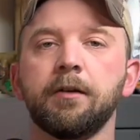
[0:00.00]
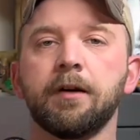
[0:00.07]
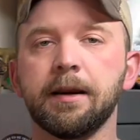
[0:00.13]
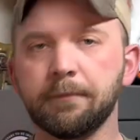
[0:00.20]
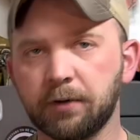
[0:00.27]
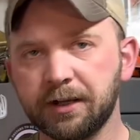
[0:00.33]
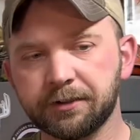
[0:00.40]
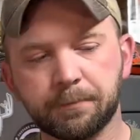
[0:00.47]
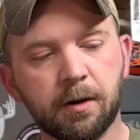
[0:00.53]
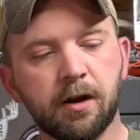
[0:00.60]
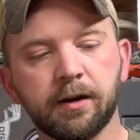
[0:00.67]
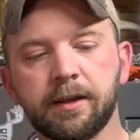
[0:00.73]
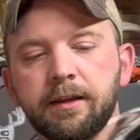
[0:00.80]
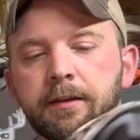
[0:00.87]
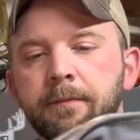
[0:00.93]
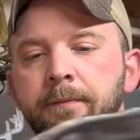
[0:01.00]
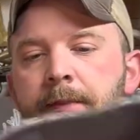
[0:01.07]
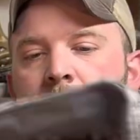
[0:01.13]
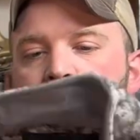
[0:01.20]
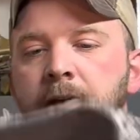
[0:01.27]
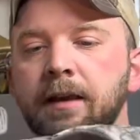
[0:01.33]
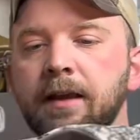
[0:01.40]
right breast pocket.
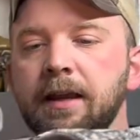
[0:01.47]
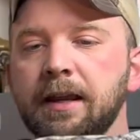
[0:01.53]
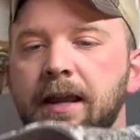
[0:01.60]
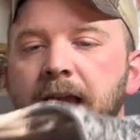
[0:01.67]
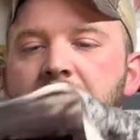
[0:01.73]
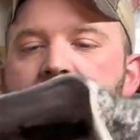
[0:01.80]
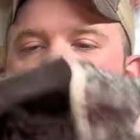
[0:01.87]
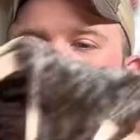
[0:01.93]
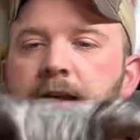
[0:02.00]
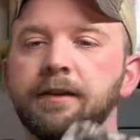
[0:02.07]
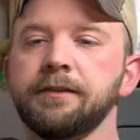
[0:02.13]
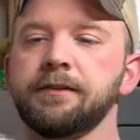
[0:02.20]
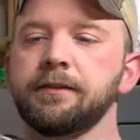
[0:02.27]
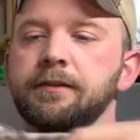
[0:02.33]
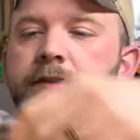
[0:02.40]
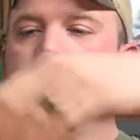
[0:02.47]
It has